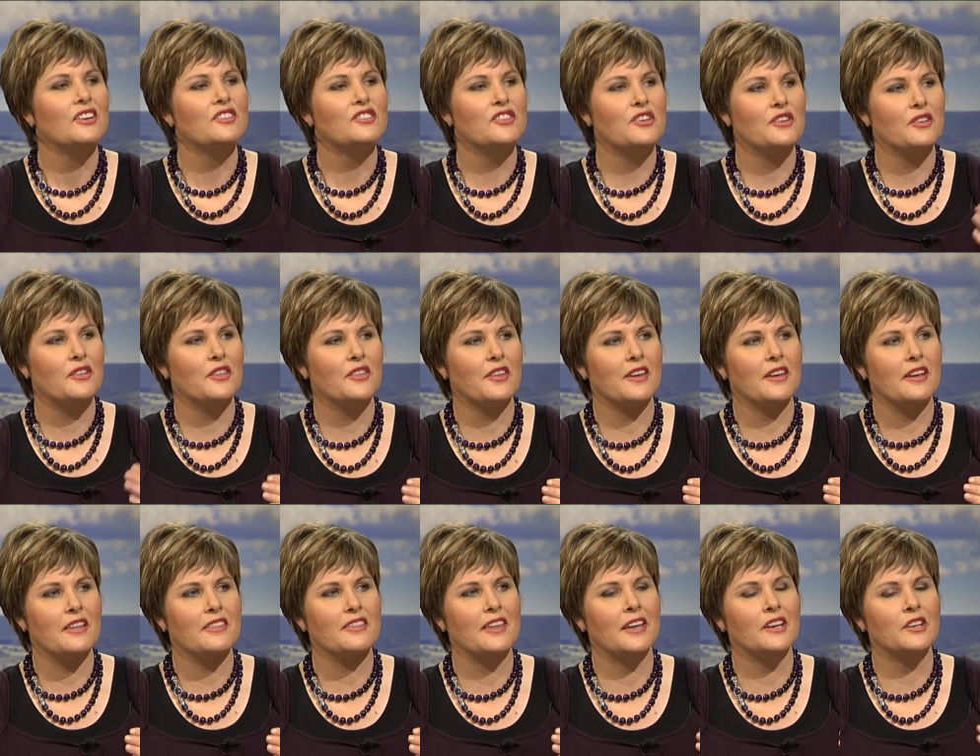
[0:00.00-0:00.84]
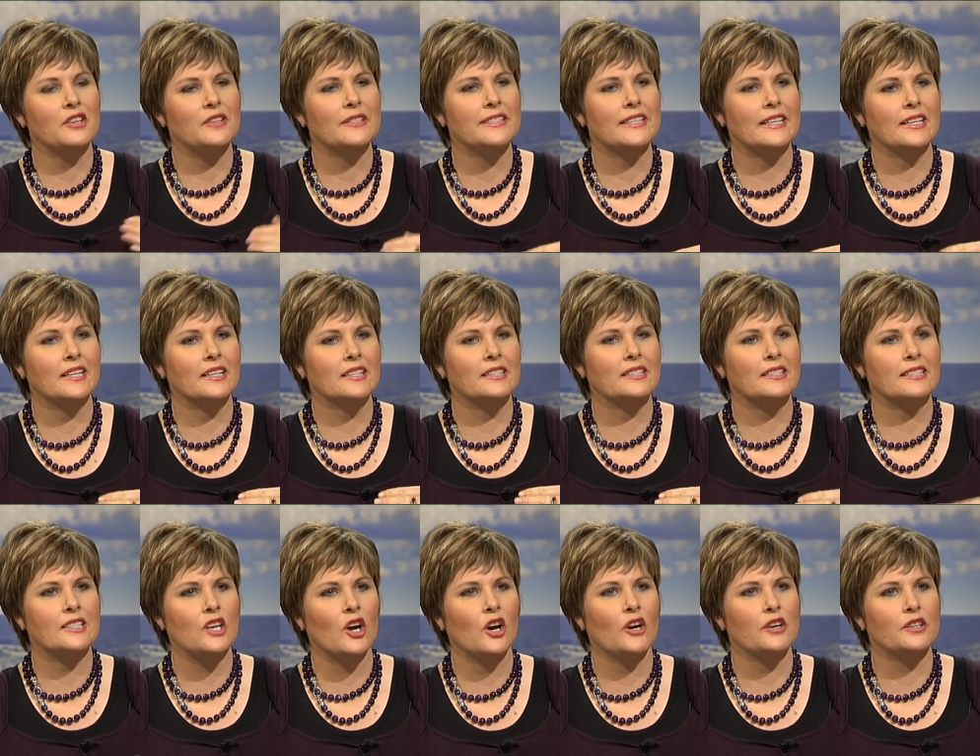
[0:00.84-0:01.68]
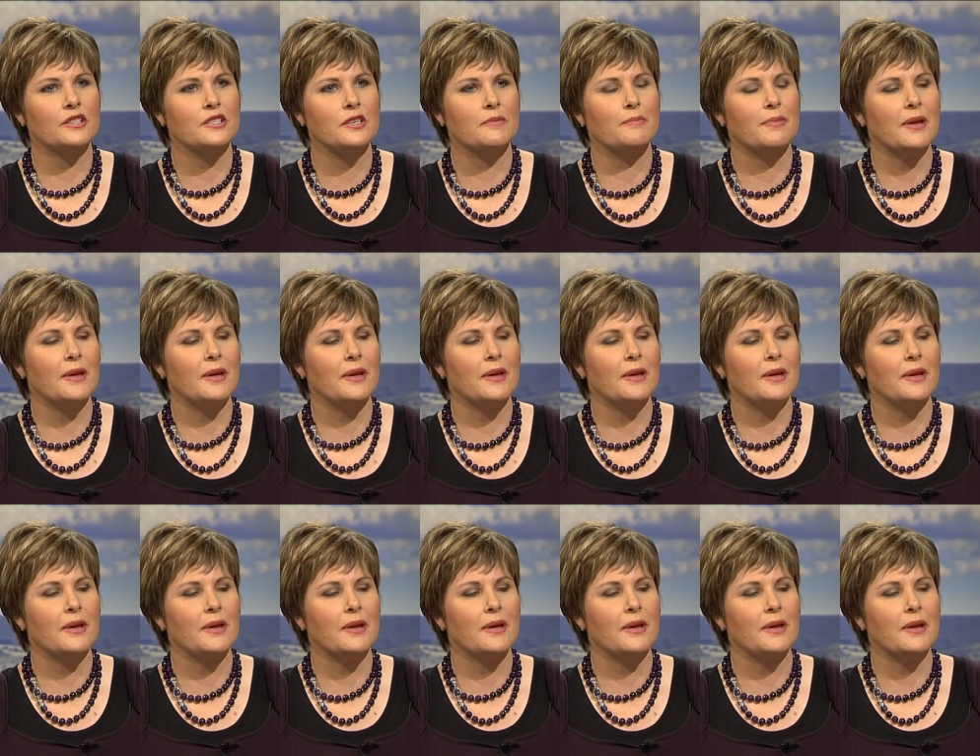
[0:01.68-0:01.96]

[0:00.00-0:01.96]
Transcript: Do you think that New Zealand is going to